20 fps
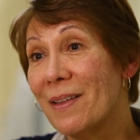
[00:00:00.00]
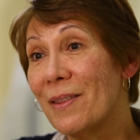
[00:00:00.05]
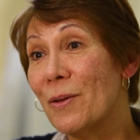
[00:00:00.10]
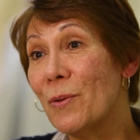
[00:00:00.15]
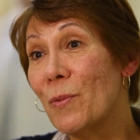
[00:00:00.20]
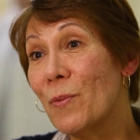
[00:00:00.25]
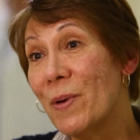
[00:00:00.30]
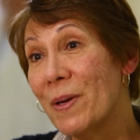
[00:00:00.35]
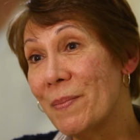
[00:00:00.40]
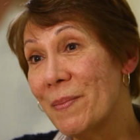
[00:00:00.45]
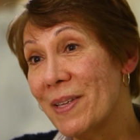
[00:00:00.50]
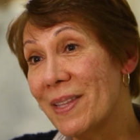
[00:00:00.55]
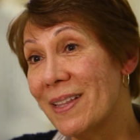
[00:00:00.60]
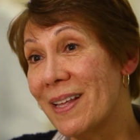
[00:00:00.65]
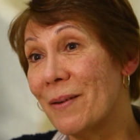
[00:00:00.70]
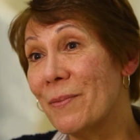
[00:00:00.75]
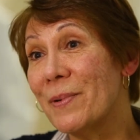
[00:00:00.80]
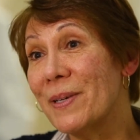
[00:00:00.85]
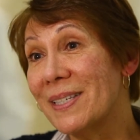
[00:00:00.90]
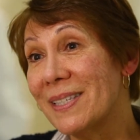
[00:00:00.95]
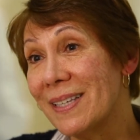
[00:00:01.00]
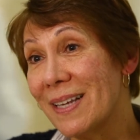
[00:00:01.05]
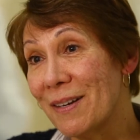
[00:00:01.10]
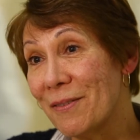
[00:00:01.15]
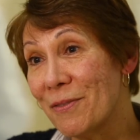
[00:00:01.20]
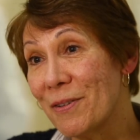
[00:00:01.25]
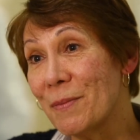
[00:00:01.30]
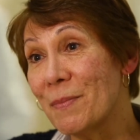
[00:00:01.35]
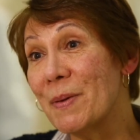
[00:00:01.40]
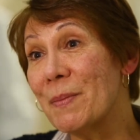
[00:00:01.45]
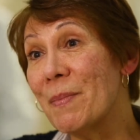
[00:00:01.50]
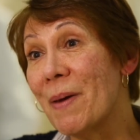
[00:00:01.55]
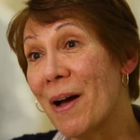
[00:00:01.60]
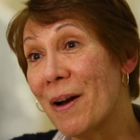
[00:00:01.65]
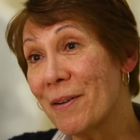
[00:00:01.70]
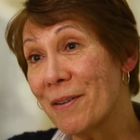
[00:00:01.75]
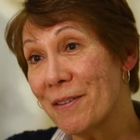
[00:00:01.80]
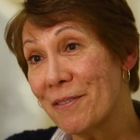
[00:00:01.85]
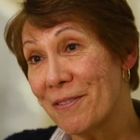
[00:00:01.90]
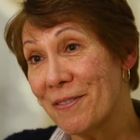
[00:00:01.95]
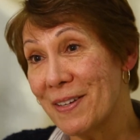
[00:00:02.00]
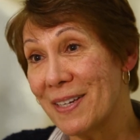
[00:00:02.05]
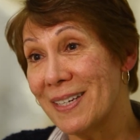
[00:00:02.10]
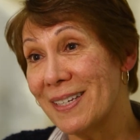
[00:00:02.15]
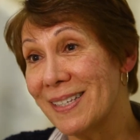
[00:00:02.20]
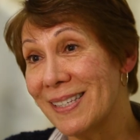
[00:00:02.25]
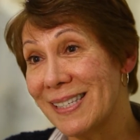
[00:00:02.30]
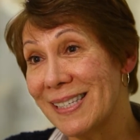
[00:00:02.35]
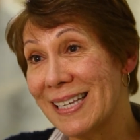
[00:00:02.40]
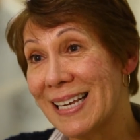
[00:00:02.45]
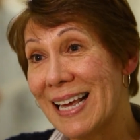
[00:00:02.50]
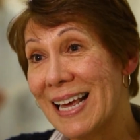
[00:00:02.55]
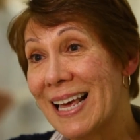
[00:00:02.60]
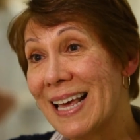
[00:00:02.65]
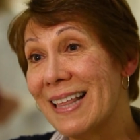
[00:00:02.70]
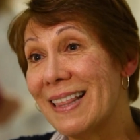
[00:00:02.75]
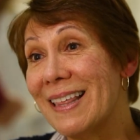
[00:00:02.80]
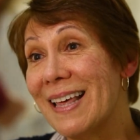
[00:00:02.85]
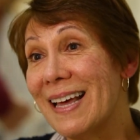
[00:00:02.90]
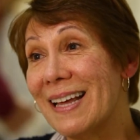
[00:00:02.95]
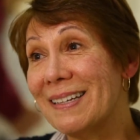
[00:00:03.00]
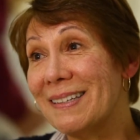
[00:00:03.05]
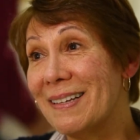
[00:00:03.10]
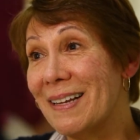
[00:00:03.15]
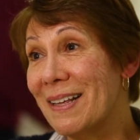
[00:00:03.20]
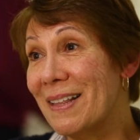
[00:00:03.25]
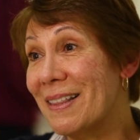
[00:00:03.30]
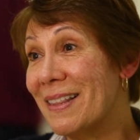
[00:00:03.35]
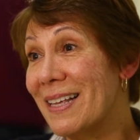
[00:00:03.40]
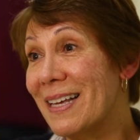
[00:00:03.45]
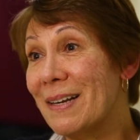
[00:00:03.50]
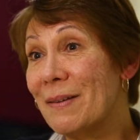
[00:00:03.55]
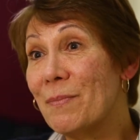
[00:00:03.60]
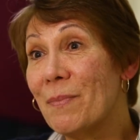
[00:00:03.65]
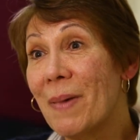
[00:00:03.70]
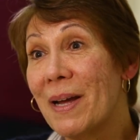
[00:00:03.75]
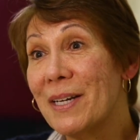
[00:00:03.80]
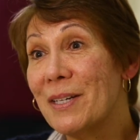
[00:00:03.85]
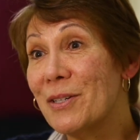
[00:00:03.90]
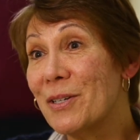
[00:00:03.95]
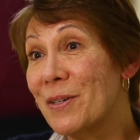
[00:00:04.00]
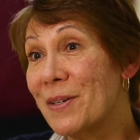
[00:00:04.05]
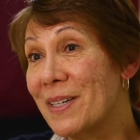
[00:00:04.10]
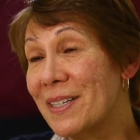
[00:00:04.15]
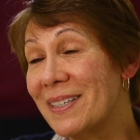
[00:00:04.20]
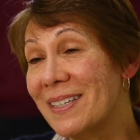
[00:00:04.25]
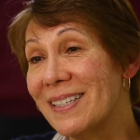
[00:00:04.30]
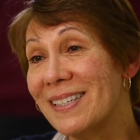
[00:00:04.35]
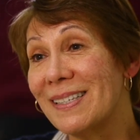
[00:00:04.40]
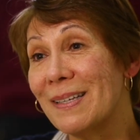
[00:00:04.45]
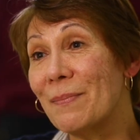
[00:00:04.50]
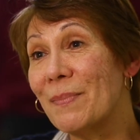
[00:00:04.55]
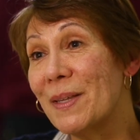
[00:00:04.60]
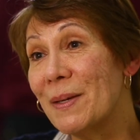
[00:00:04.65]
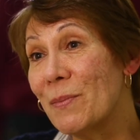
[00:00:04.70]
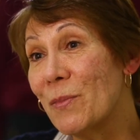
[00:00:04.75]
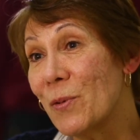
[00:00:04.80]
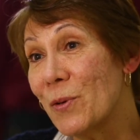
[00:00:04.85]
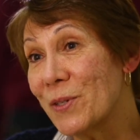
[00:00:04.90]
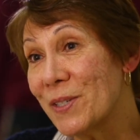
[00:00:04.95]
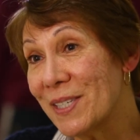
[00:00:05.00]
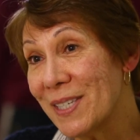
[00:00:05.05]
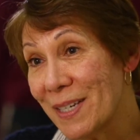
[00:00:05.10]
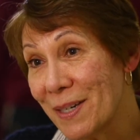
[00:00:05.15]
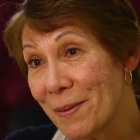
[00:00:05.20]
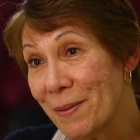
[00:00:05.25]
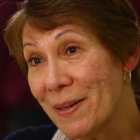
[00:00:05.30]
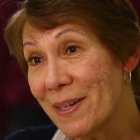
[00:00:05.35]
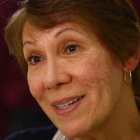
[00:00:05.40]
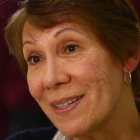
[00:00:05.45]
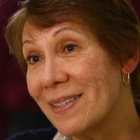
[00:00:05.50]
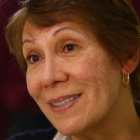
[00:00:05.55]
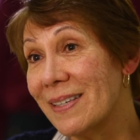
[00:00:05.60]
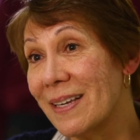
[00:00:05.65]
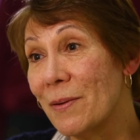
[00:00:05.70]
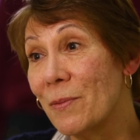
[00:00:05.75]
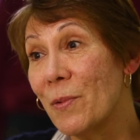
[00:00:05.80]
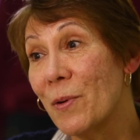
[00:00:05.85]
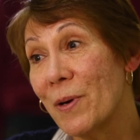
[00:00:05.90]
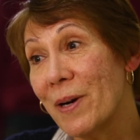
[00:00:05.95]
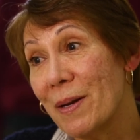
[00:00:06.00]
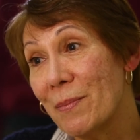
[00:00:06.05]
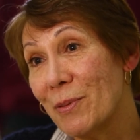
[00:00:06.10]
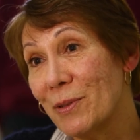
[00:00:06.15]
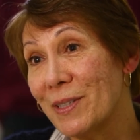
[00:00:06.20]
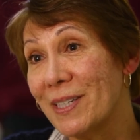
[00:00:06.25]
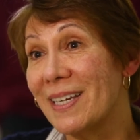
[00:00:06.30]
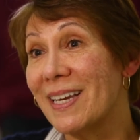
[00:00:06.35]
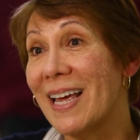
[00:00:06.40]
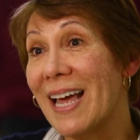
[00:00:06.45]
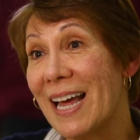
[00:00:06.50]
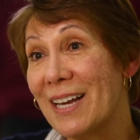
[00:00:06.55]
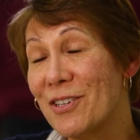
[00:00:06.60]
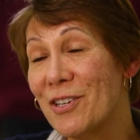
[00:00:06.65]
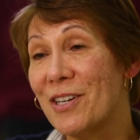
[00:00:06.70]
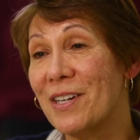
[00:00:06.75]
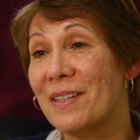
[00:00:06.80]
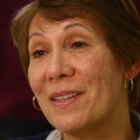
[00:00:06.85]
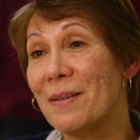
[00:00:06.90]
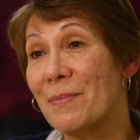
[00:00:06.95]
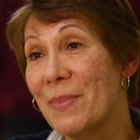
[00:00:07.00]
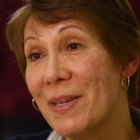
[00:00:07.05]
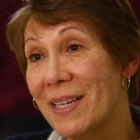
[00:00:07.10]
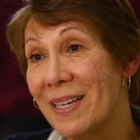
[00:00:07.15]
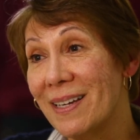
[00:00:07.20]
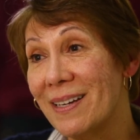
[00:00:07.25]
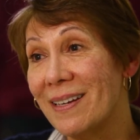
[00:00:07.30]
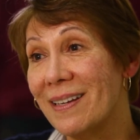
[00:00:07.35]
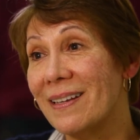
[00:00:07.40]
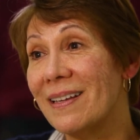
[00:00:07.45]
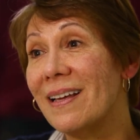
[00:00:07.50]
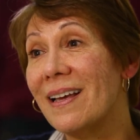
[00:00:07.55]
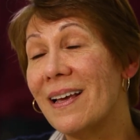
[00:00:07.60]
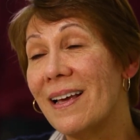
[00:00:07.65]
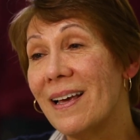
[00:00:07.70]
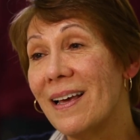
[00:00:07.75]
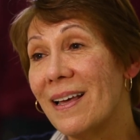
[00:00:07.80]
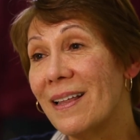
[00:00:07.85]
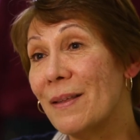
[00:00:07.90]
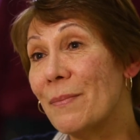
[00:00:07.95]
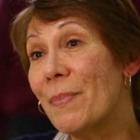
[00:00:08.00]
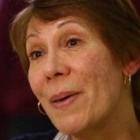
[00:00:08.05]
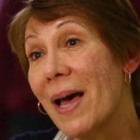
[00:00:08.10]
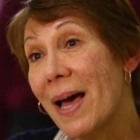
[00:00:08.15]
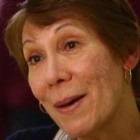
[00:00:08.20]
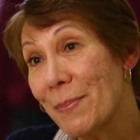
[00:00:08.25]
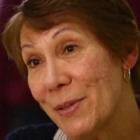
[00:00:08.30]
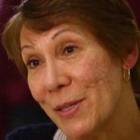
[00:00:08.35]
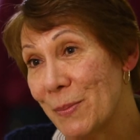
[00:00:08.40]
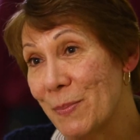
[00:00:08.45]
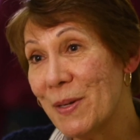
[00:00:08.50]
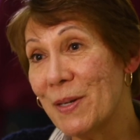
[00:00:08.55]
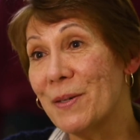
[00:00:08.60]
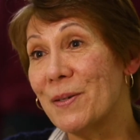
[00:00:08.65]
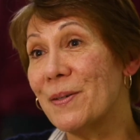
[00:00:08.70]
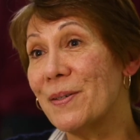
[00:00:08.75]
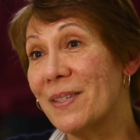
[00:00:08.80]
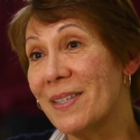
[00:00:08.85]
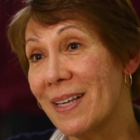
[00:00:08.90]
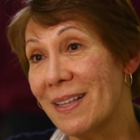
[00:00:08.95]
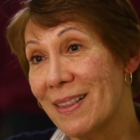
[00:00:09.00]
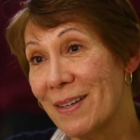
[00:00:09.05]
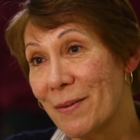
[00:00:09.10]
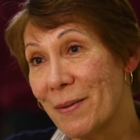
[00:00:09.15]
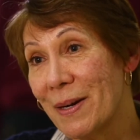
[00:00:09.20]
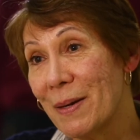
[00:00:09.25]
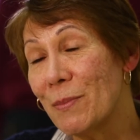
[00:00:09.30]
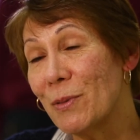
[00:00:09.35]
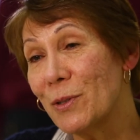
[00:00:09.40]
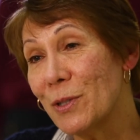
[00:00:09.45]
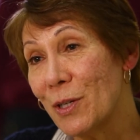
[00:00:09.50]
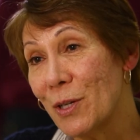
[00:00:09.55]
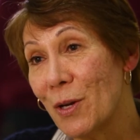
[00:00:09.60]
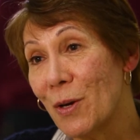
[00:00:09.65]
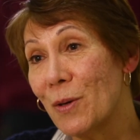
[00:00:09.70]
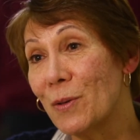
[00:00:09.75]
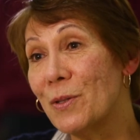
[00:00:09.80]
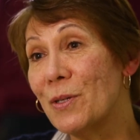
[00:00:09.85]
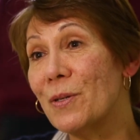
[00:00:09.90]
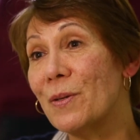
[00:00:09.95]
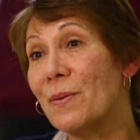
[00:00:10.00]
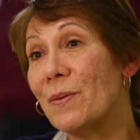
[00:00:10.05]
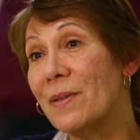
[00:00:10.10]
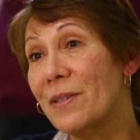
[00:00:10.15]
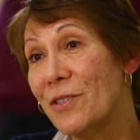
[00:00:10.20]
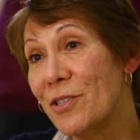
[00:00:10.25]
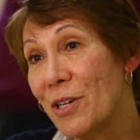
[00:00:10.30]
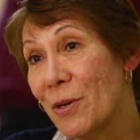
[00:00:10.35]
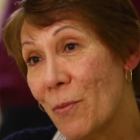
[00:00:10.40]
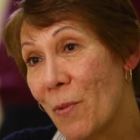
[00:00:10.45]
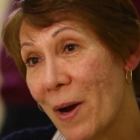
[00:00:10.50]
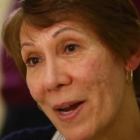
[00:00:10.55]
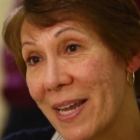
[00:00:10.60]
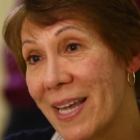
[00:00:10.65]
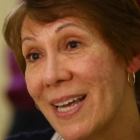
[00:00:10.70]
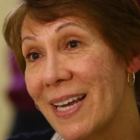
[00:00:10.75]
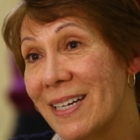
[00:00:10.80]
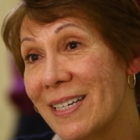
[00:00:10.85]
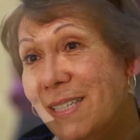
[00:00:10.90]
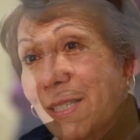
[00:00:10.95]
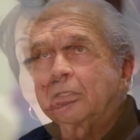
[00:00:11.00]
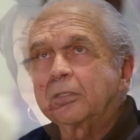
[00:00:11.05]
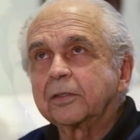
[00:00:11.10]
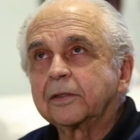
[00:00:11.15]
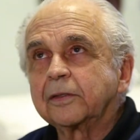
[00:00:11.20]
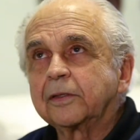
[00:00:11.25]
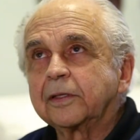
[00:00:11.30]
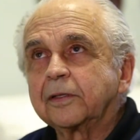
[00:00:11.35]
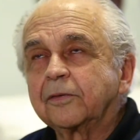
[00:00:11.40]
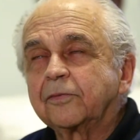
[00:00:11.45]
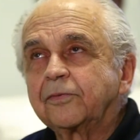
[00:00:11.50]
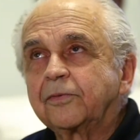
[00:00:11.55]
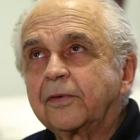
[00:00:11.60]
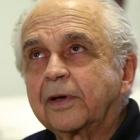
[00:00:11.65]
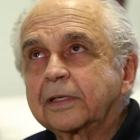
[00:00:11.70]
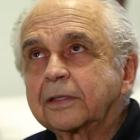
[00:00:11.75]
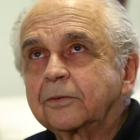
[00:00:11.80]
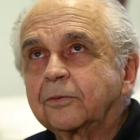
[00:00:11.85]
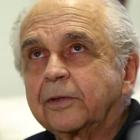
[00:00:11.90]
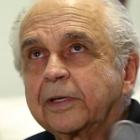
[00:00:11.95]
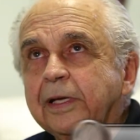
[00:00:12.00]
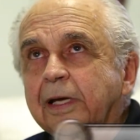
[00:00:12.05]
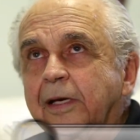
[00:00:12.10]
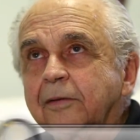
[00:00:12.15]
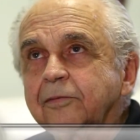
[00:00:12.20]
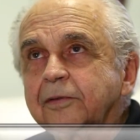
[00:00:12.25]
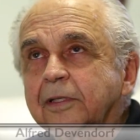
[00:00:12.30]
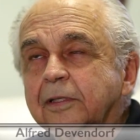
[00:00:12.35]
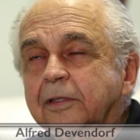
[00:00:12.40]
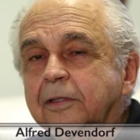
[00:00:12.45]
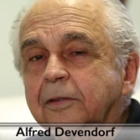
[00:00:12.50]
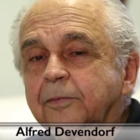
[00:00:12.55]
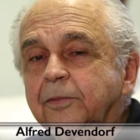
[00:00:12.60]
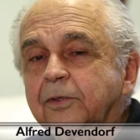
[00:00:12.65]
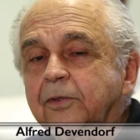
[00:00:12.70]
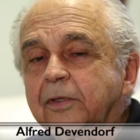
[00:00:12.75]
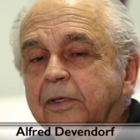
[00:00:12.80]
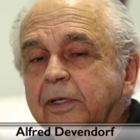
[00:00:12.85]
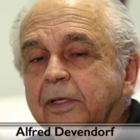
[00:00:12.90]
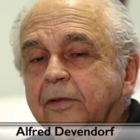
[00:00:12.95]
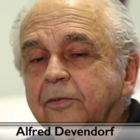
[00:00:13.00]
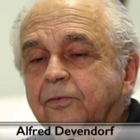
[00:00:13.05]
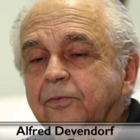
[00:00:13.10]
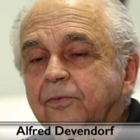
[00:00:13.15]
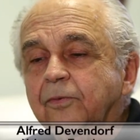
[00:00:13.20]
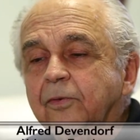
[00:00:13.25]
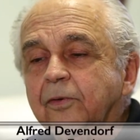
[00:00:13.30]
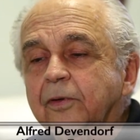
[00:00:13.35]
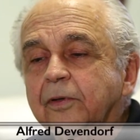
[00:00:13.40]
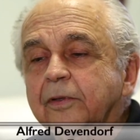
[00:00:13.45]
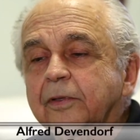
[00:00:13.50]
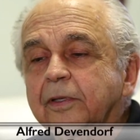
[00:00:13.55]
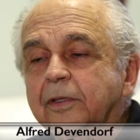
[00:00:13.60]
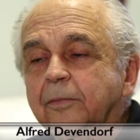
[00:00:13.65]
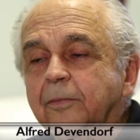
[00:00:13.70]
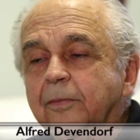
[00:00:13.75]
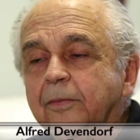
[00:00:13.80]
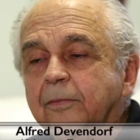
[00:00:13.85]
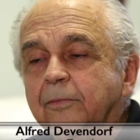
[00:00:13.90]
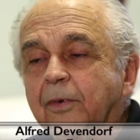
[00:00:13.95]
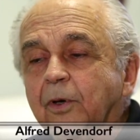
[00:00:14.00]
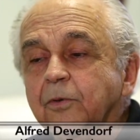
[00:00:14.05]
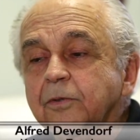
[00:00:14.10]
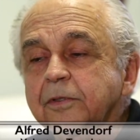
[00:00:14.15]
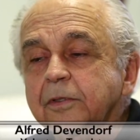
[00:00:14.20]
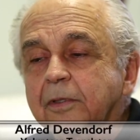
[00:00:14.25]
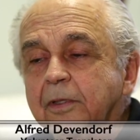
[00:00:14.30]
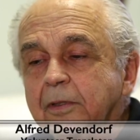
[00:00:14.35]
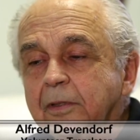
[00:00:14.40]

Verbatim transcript: The women that we send for mammographies that then might turn into something more serious and we're able to catch it in the beginning. The pap smears that they're able to go to, the GYN. The effect we have in the community for the most